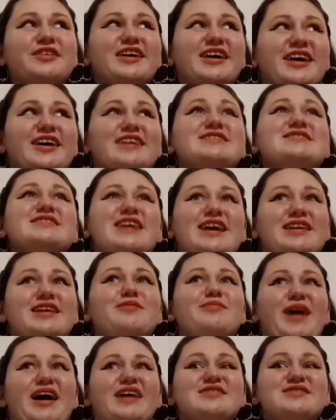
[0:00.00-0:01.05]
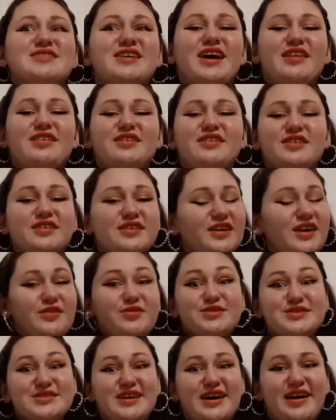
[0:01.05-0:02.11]
It's getting back together. It
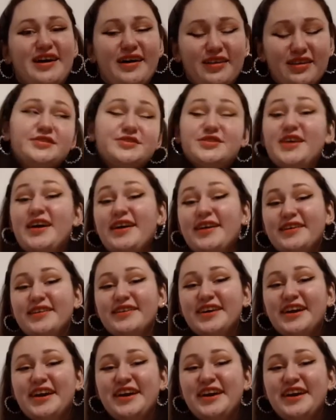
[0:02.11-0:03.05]
was not. Today,